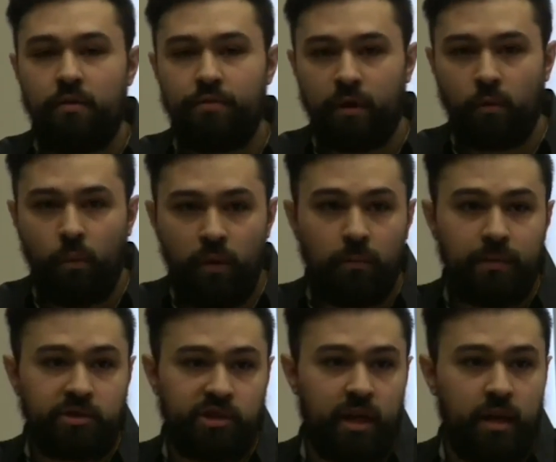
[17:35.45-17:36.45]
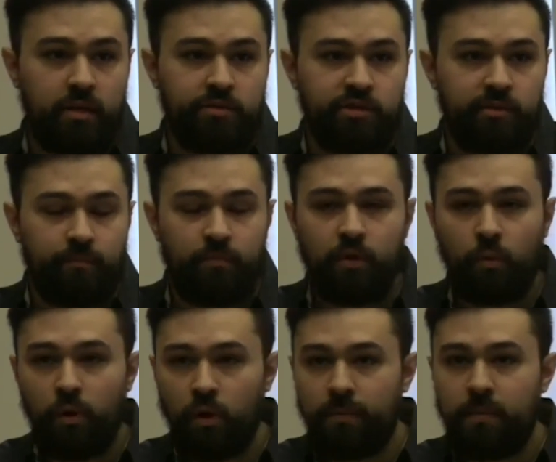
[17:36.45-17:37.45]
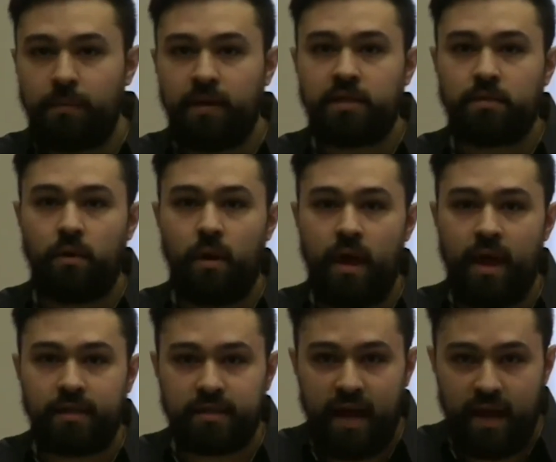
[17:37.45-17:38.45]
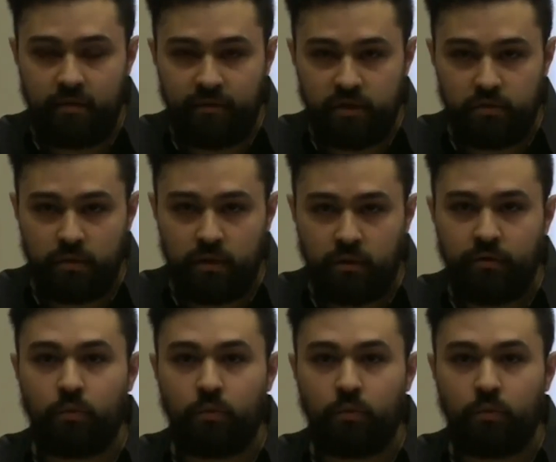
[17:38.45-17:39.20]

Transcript: there will be change, there will be peace inside of Israel,